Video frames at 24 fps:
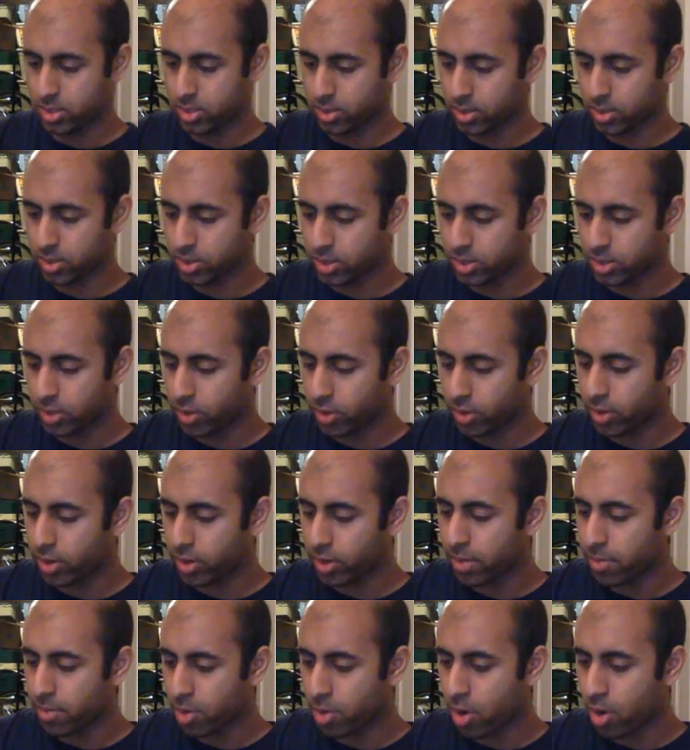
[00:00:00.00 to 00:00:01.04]
The serial
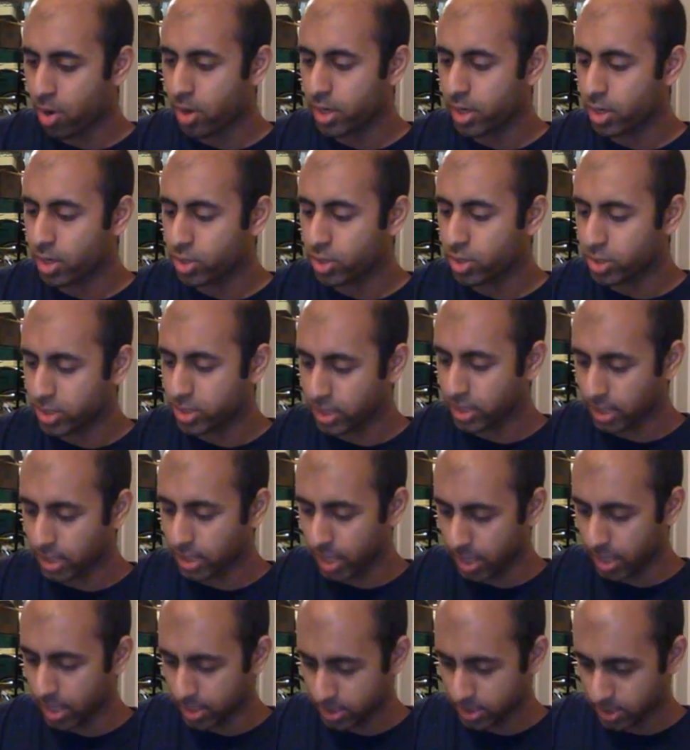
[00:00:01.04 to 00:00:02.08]
number on here just in
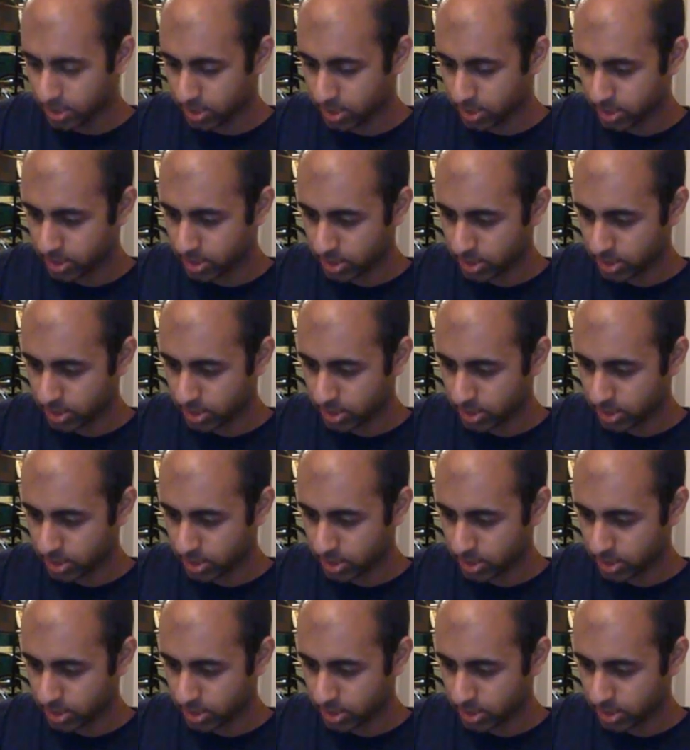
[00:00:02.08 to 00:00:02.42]
case.